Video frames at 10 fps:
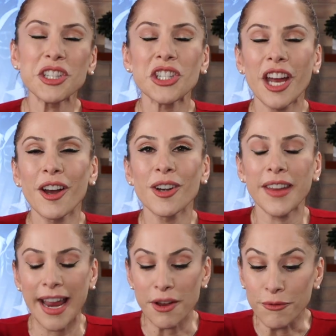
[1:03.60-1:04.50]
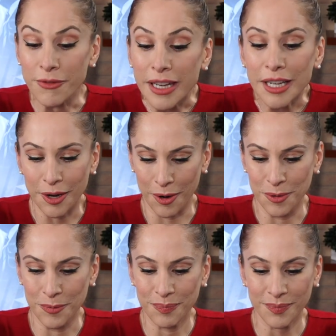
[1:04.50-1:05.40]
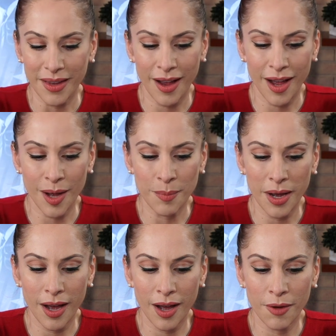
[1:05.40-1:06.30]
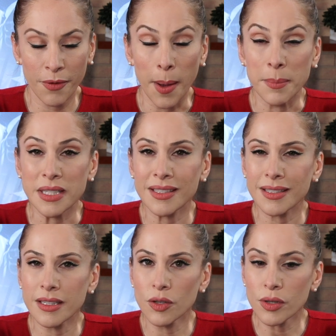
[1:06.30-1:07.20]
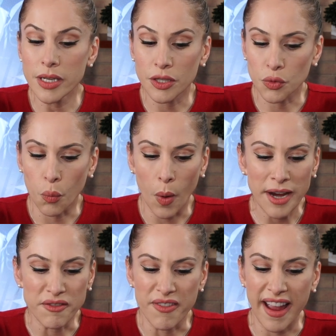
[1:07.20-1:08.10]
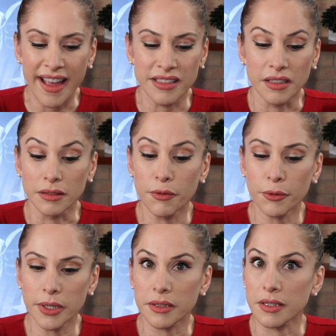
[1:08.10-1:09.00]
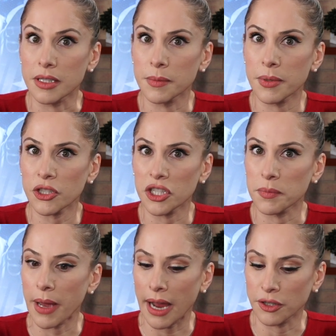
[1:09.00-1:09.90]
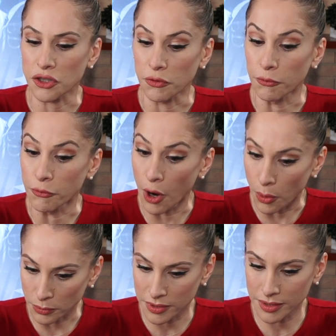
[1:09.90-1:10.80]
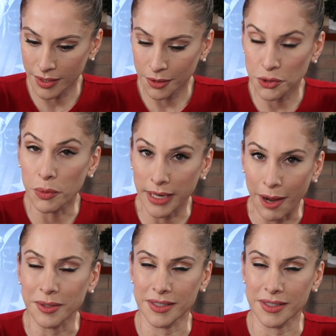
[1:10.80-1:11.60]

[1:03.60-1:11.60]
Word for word: shared a video of a mysterious white van delivering a suspicious package of votes to a counting